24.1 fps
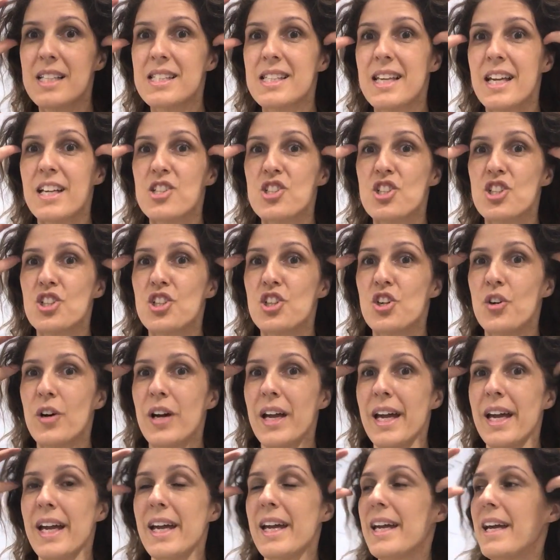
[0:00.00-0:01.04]
section your
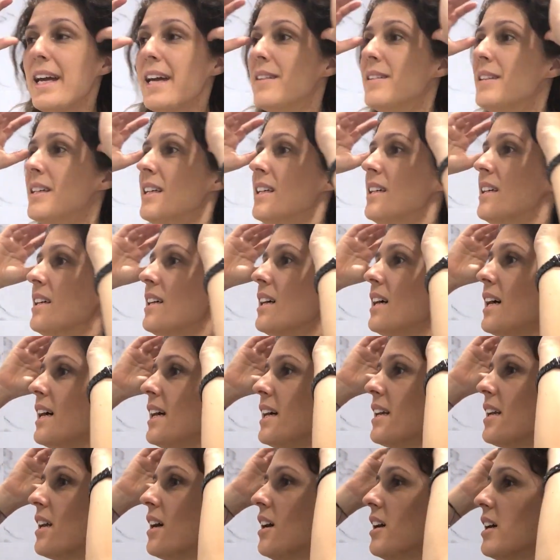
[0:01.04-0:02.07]
hair,
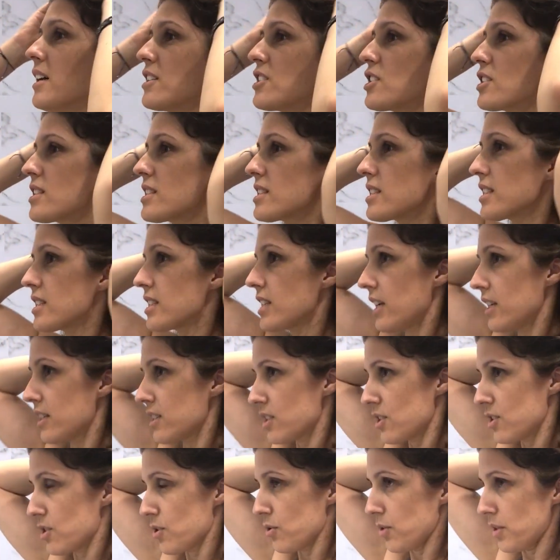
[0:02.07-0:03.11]
and I just tend
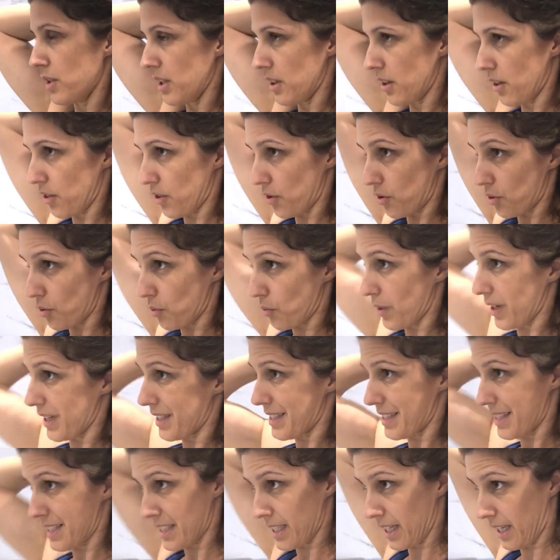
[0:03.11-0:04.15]
to do it in
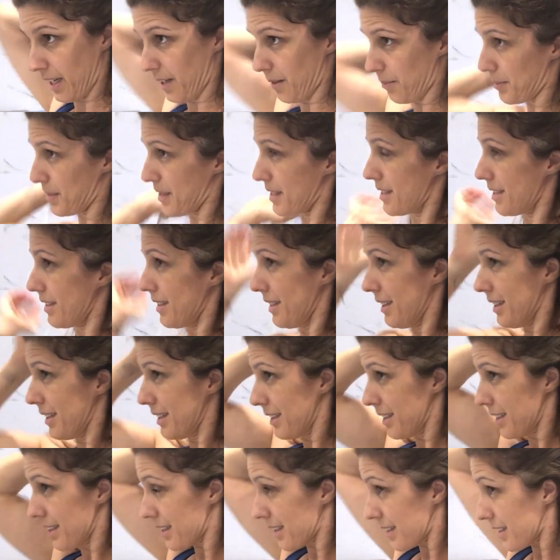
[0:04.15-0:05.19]
3 steps
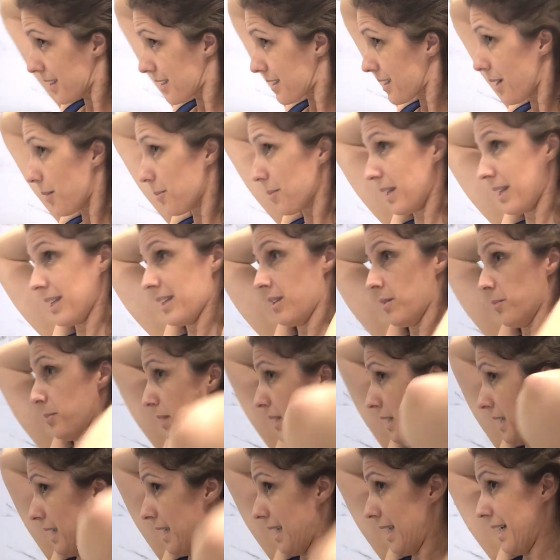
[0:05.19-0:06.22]
because I'm a little
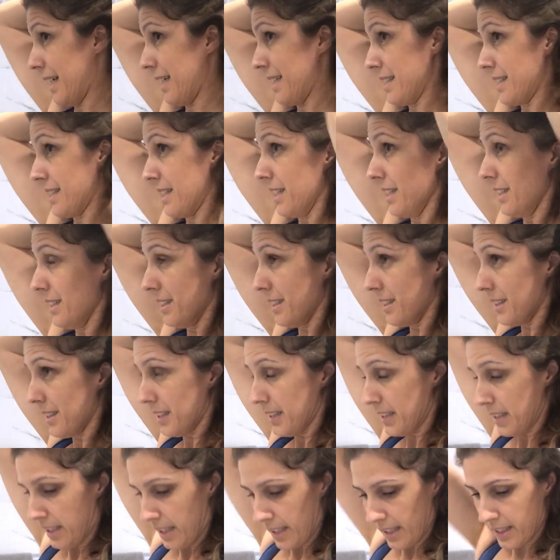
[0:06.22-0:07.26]
bit lazy.
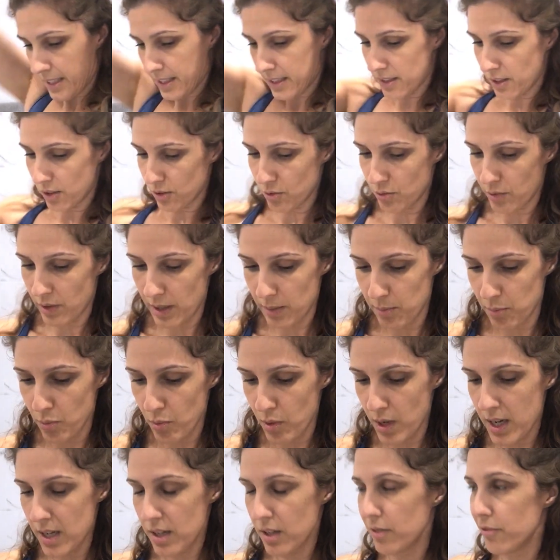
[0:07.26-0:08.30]
And I'll grab
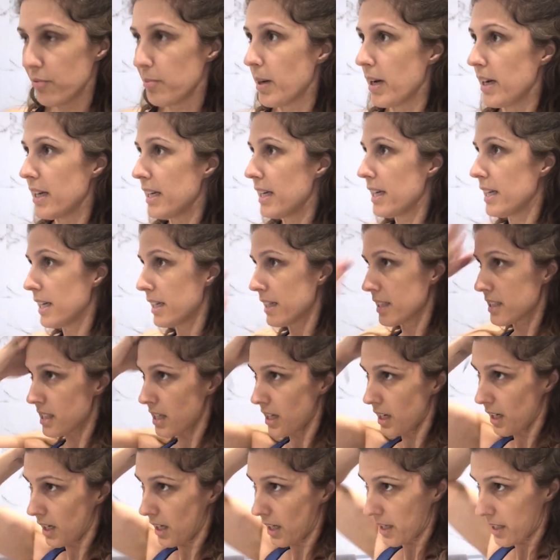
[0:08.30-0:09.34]
one of my hair
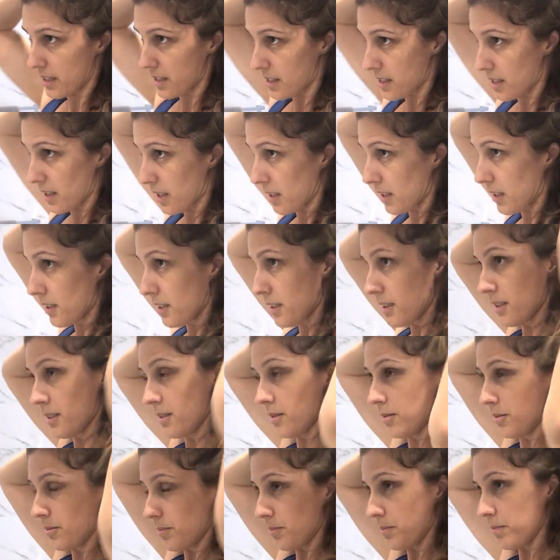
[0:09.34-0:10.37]
ties,
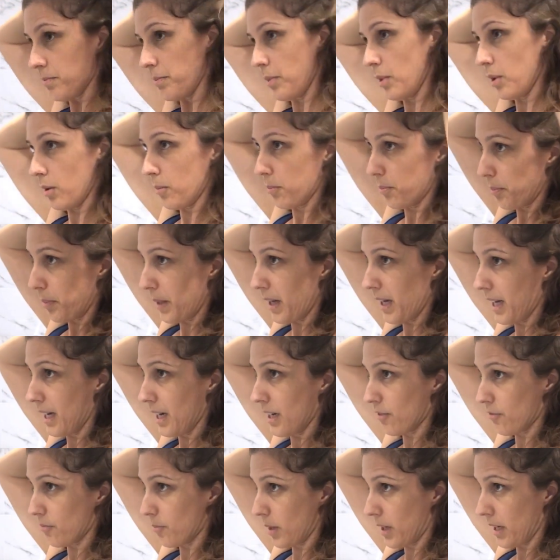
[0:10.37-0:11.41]
pop
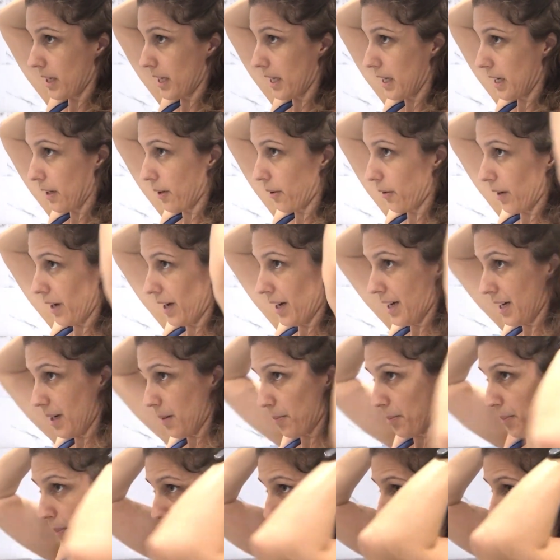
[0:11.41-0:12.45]
part of my hair up,